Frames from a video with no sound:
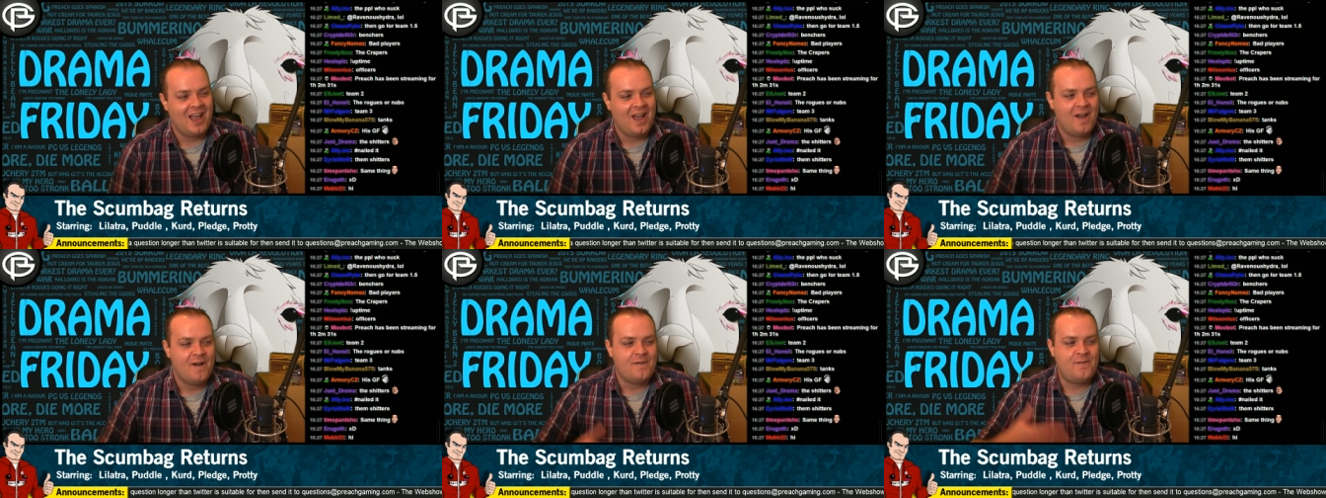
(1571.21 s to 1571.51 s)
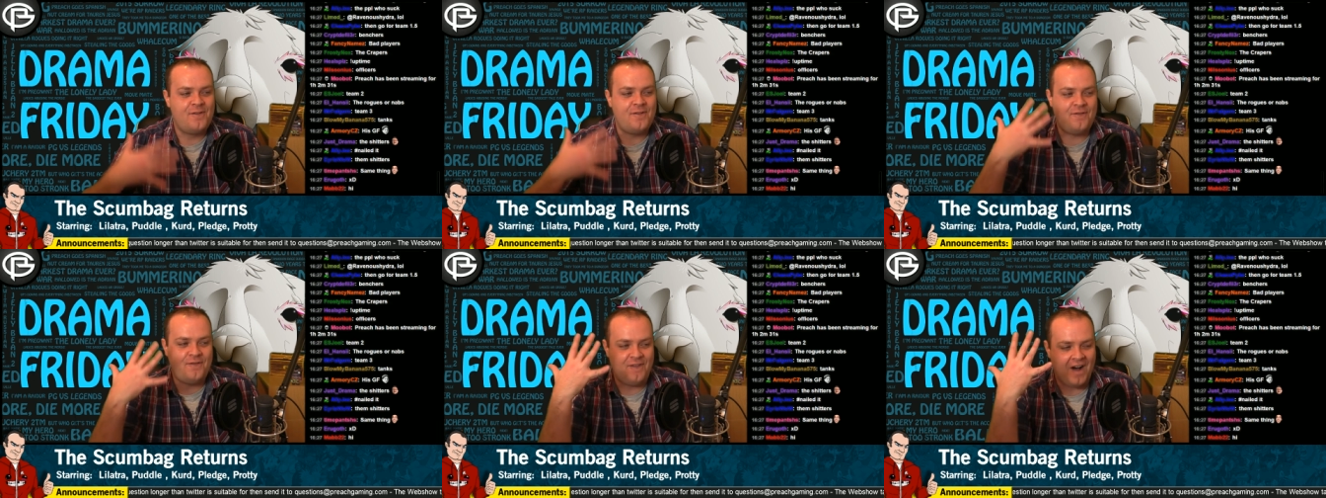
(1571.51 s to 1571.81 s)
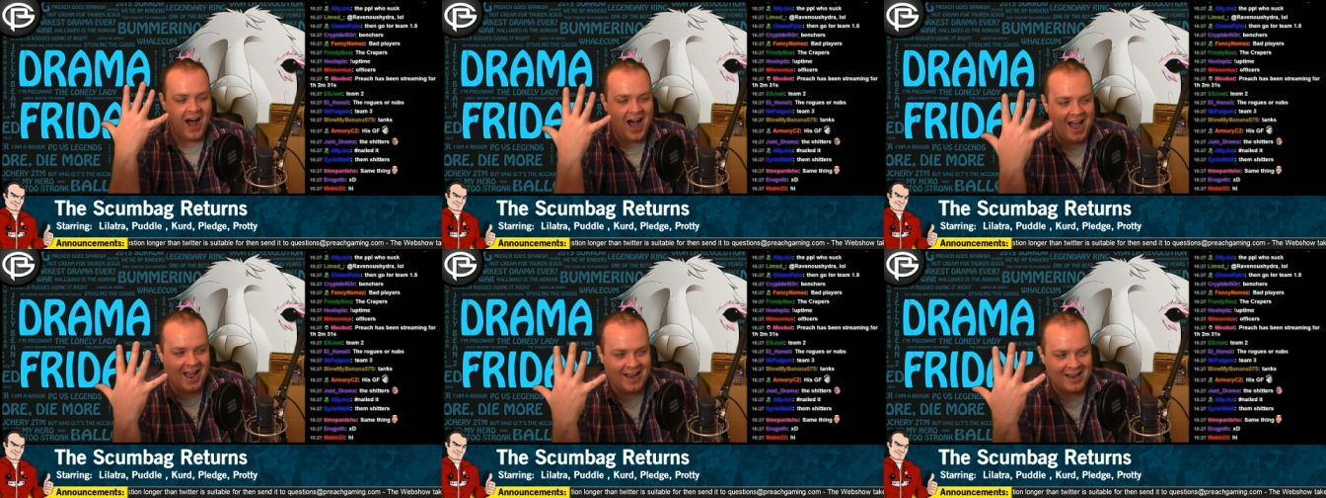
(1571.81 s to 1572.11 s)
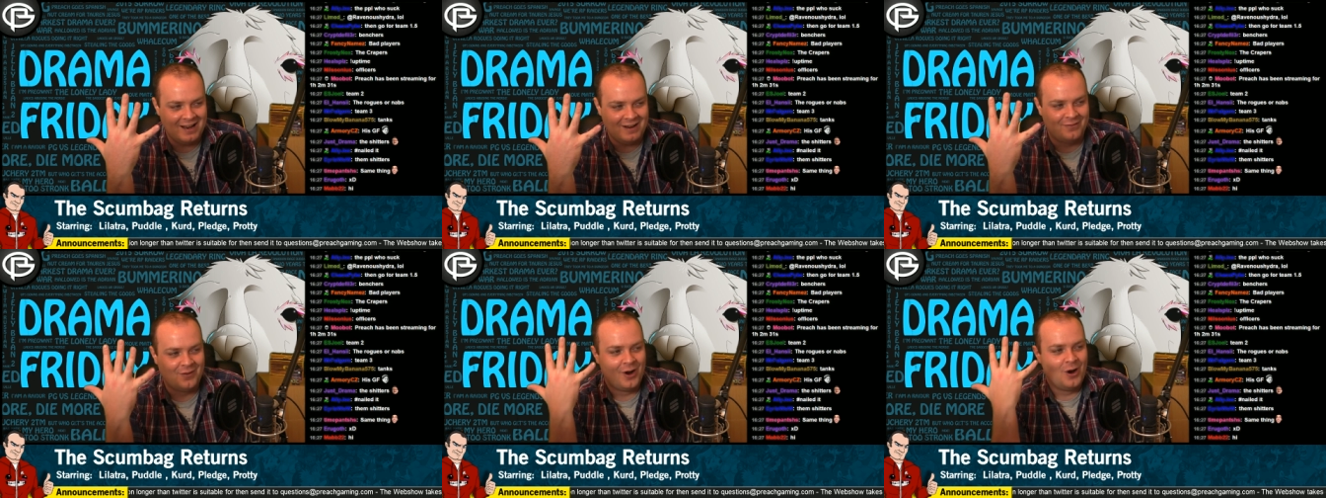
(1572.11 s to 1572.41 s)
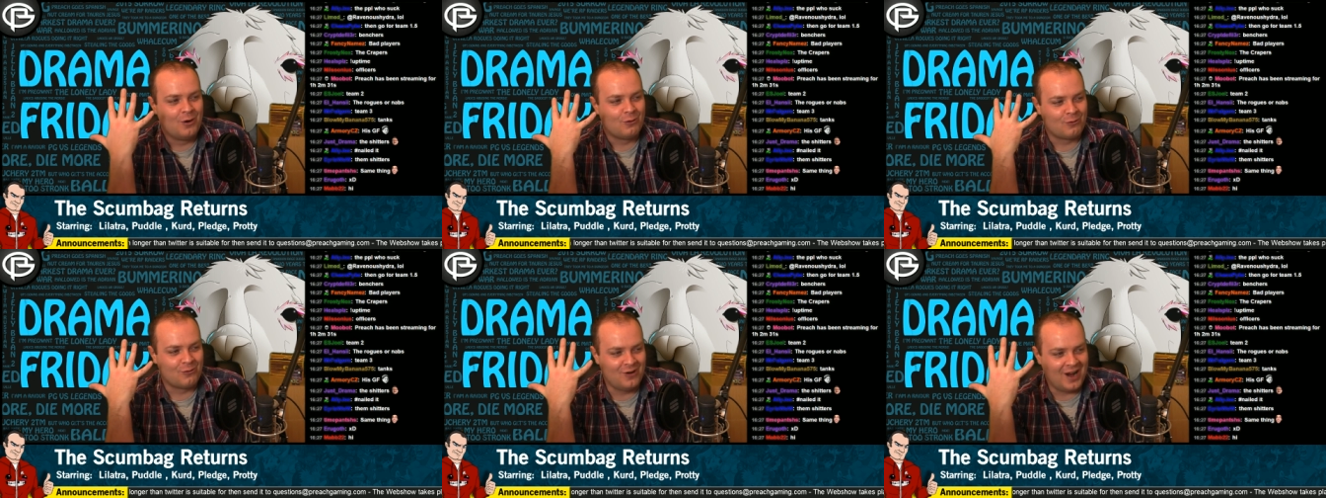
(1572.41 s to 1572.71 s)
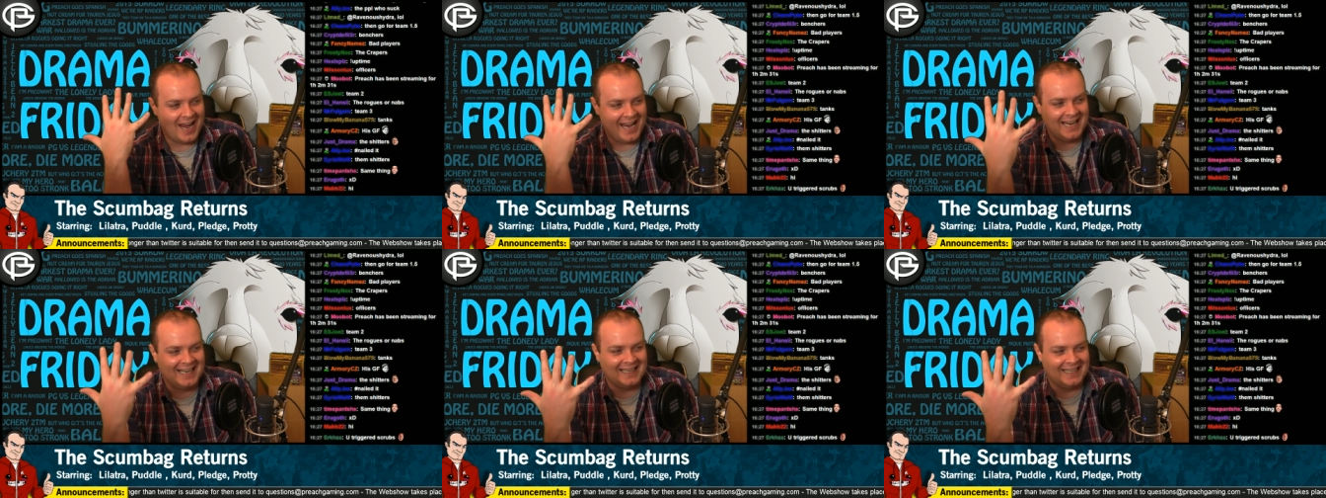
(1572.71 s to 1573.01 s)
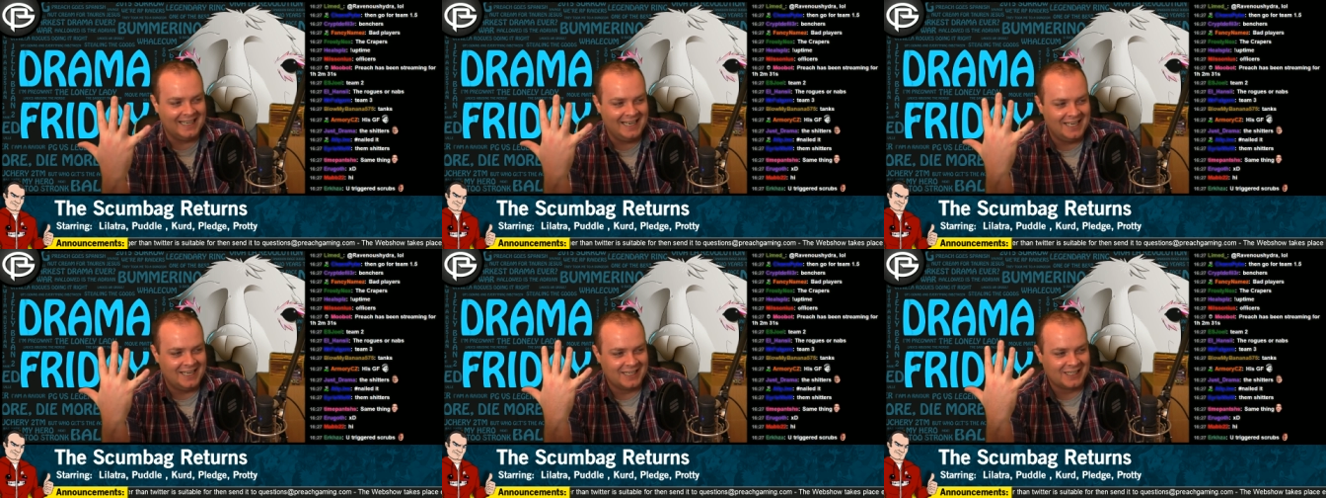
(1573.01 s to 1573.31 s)
five raid
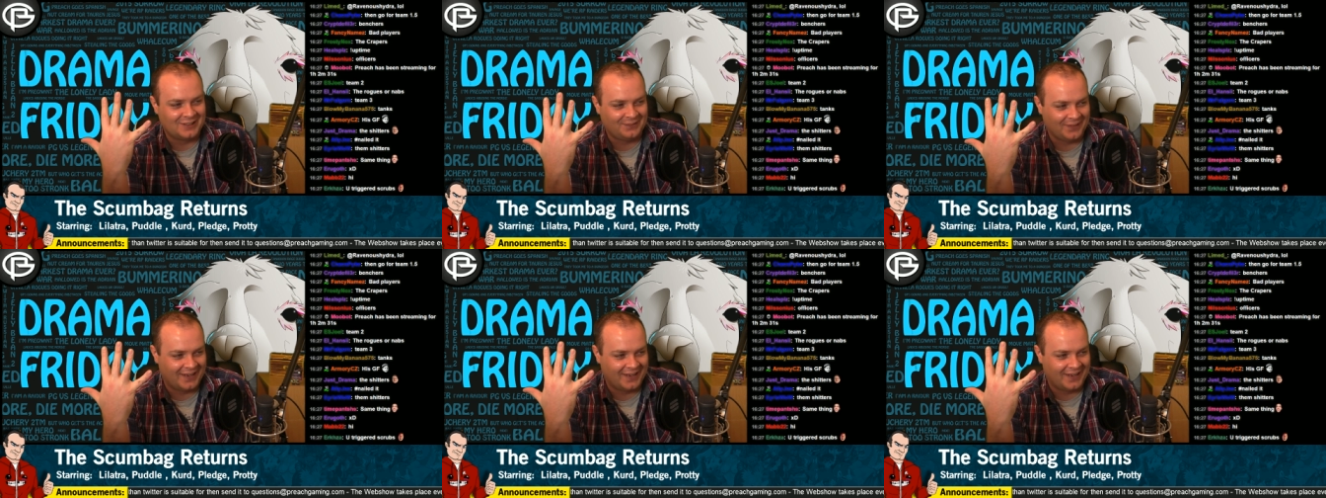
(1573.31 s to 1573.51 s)
leaders for